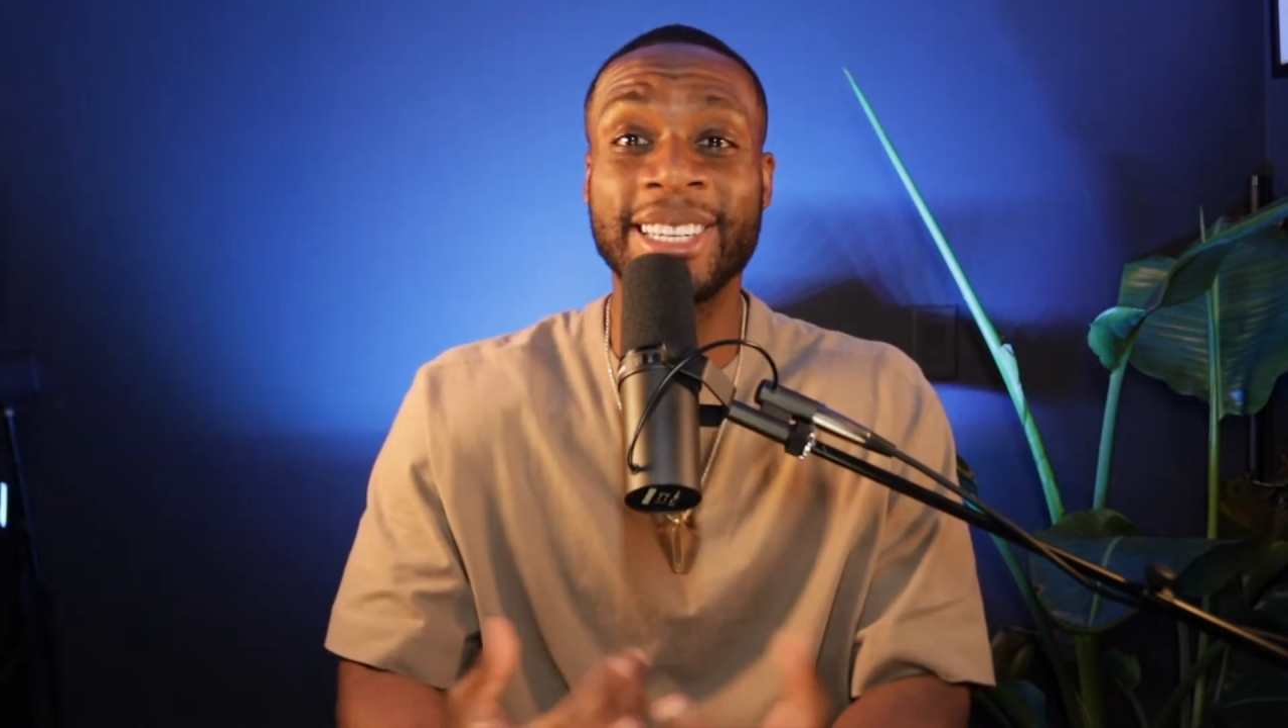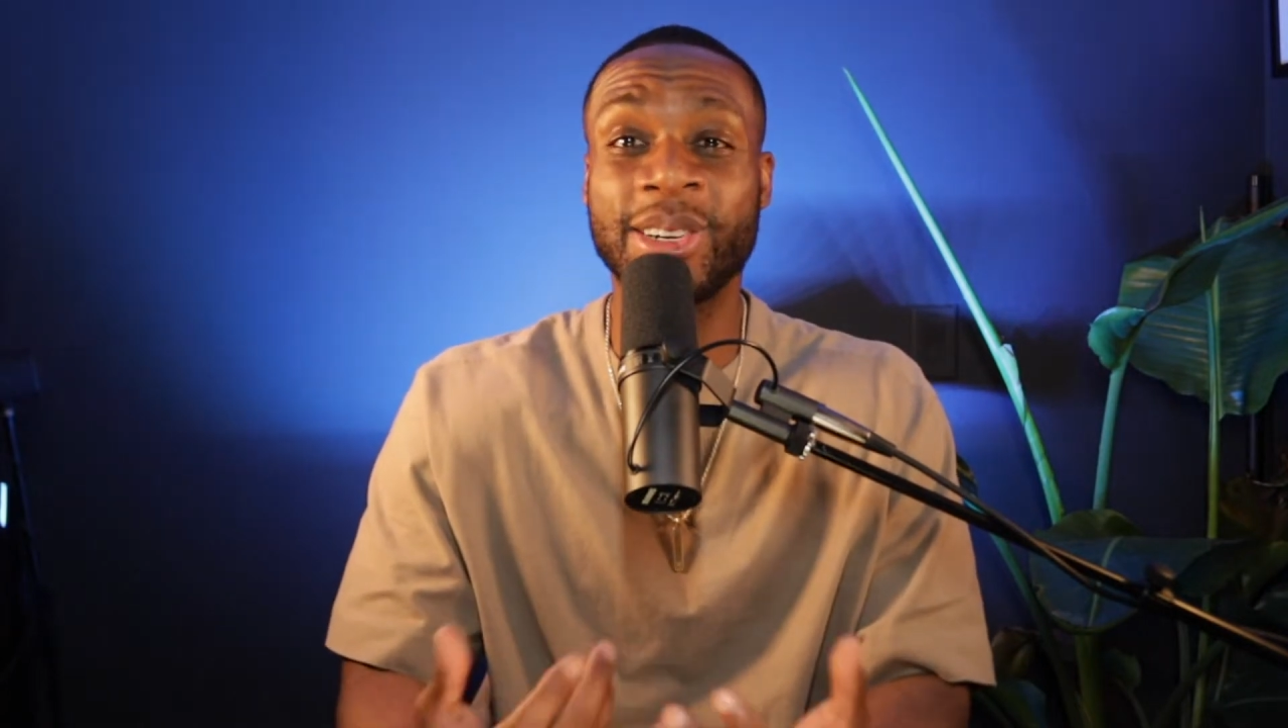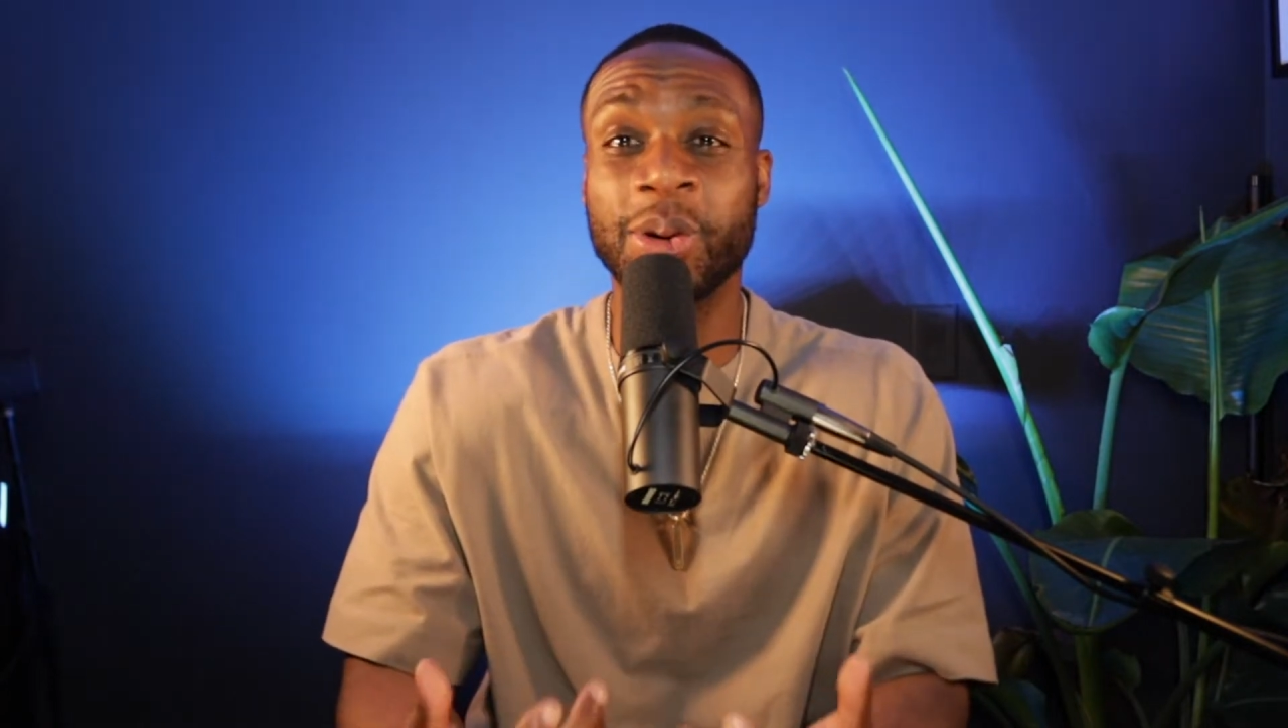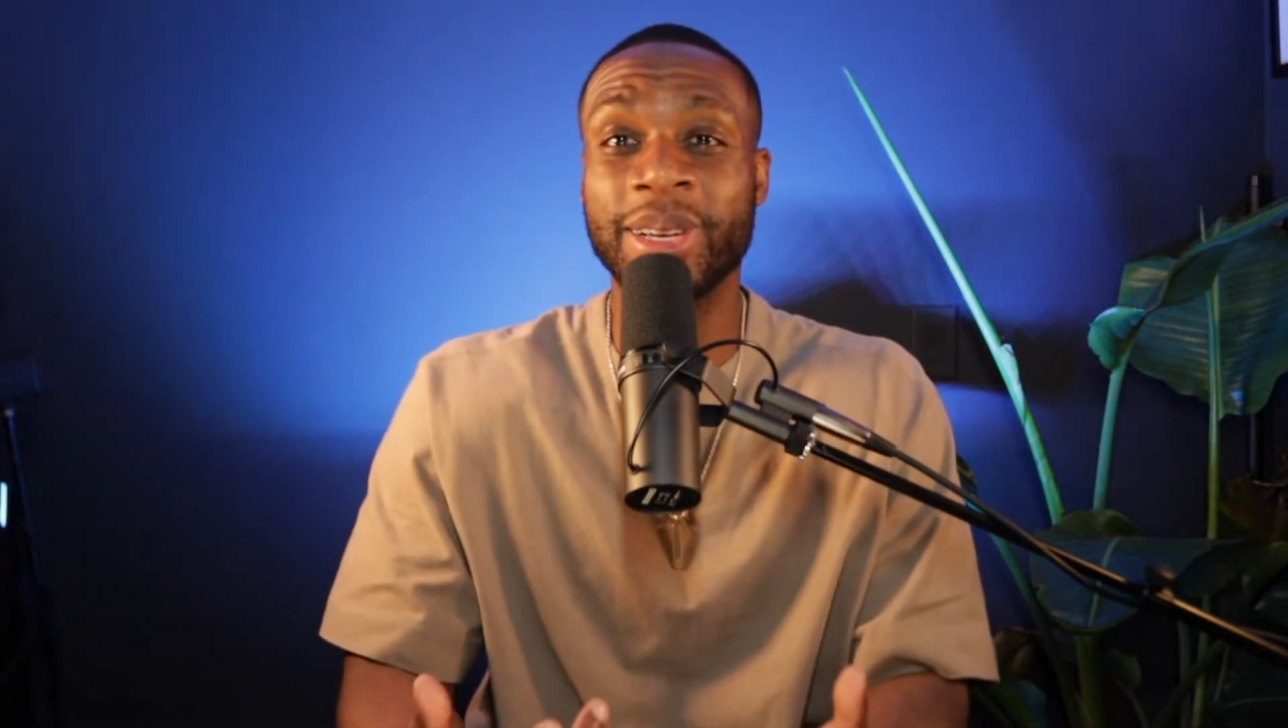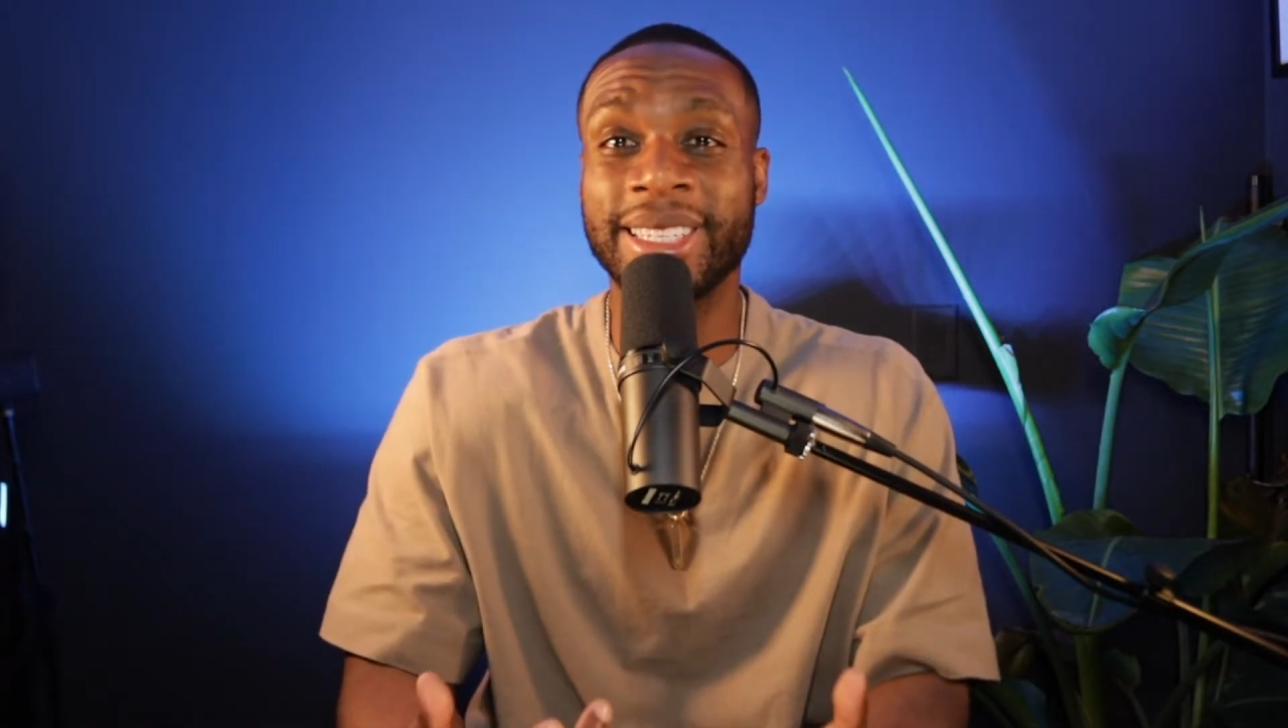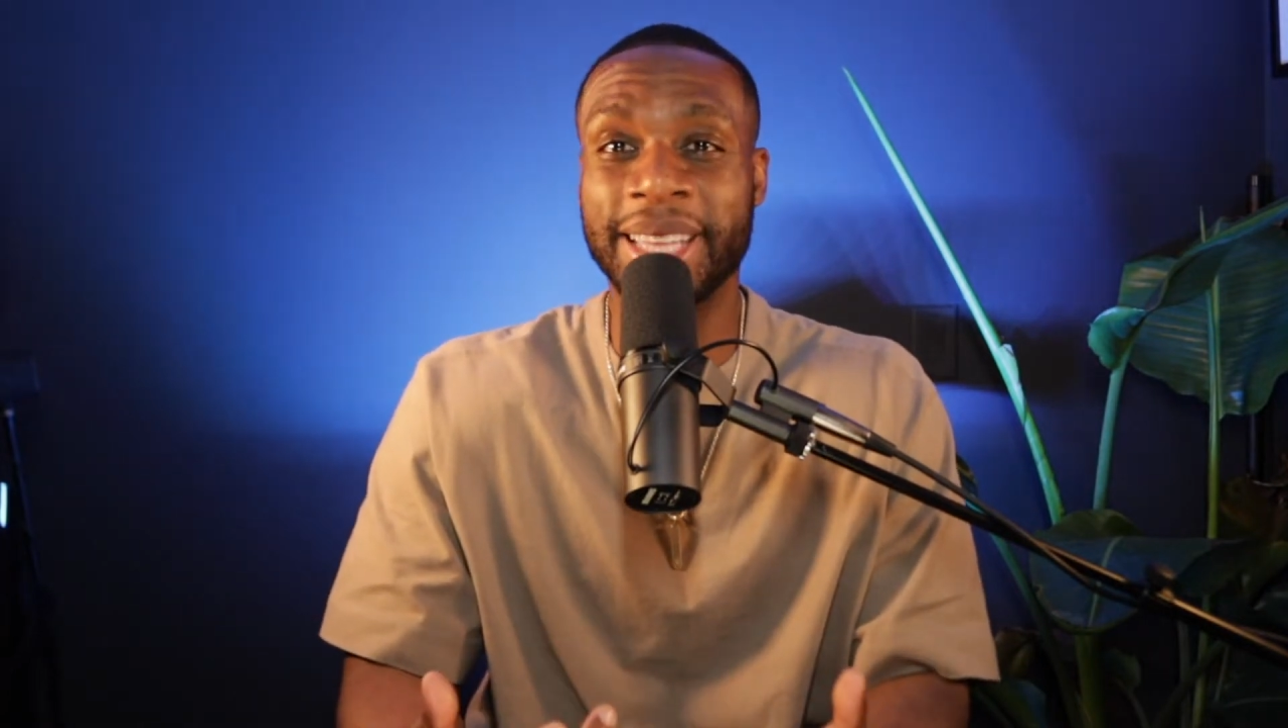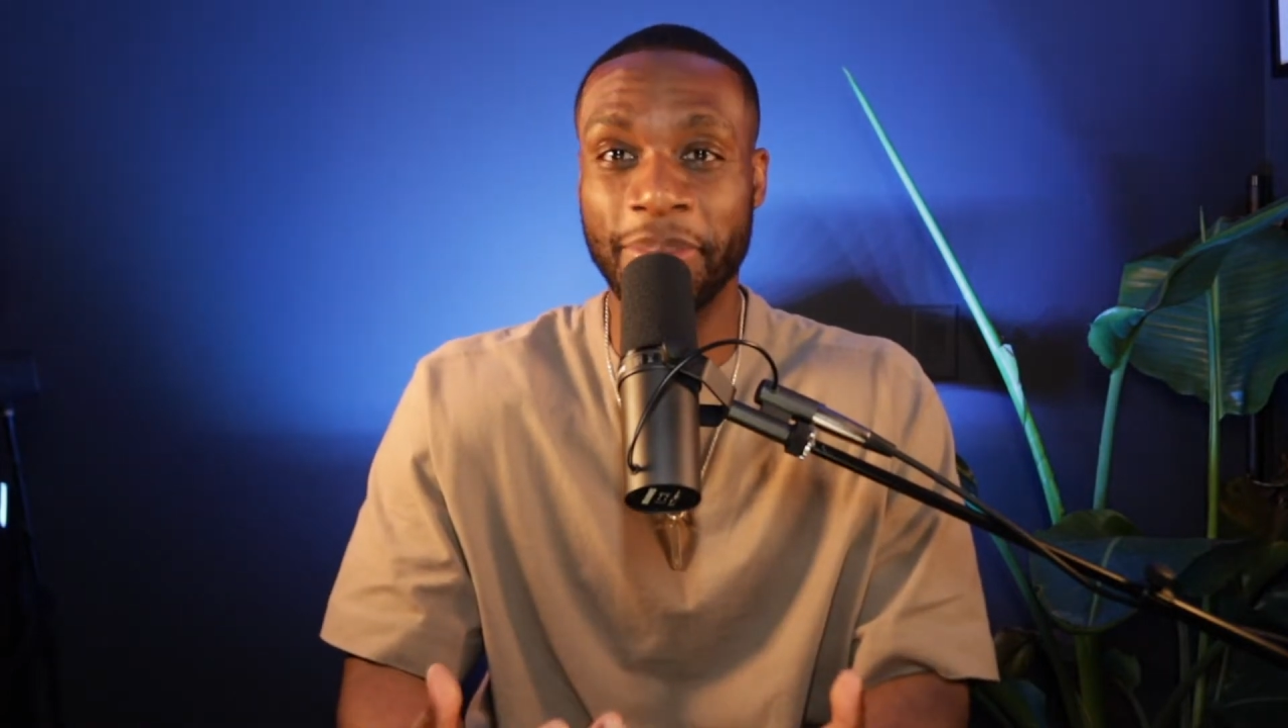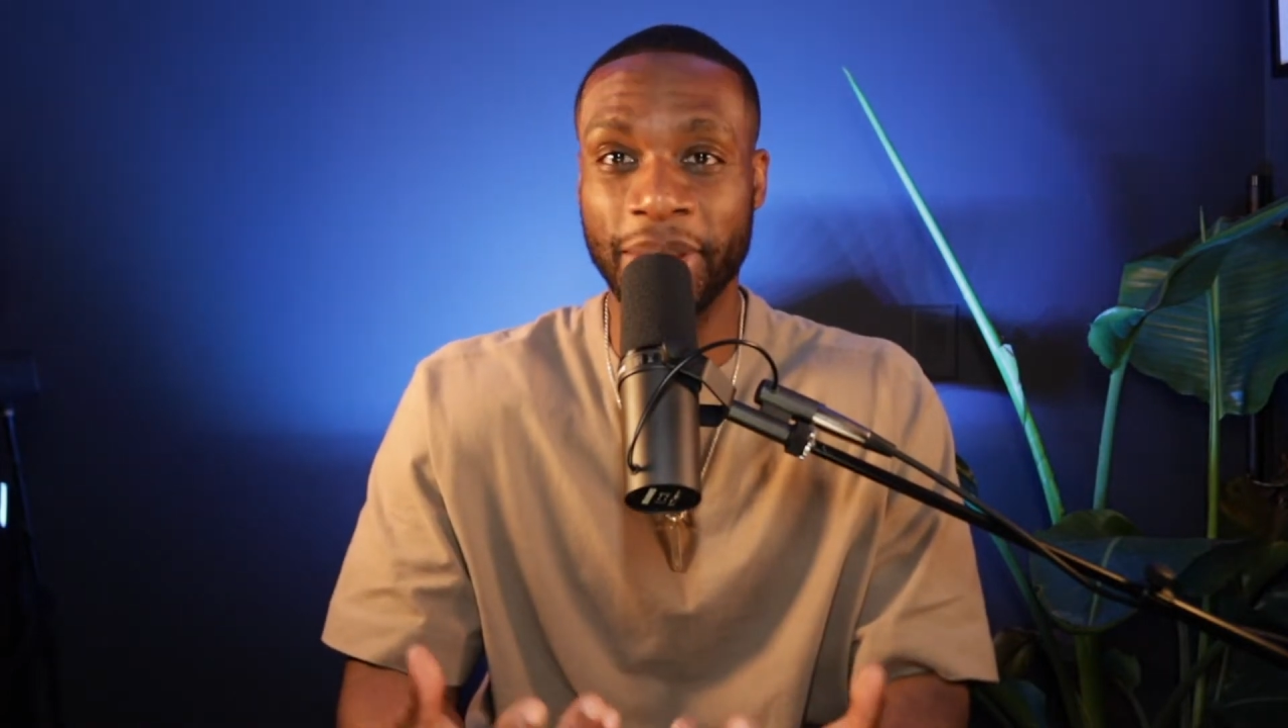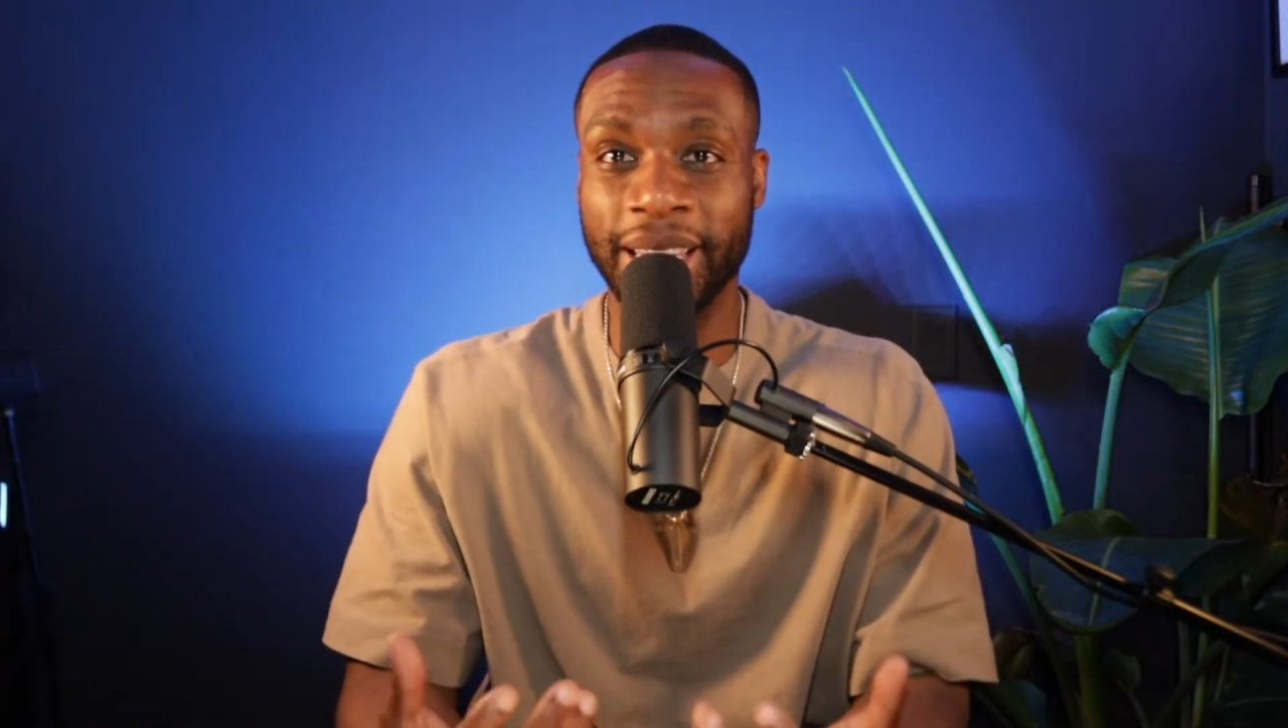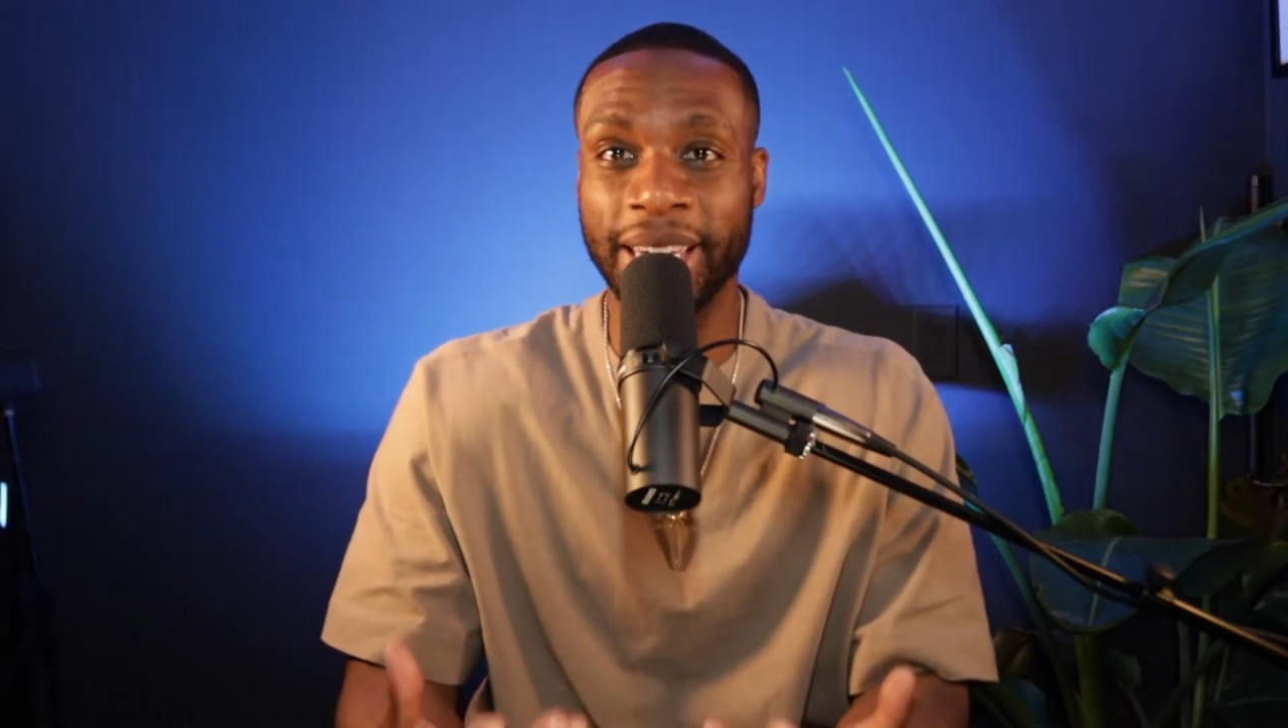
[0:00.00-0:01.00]
doing
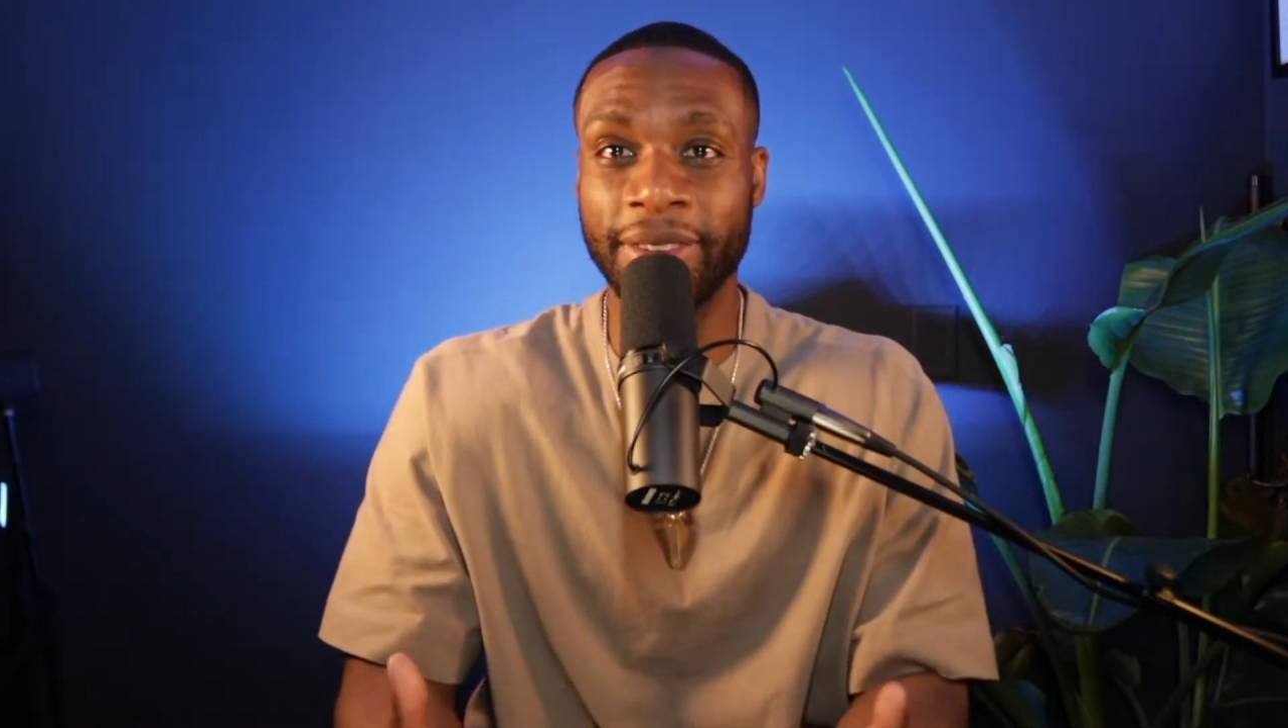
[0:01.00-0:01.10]
something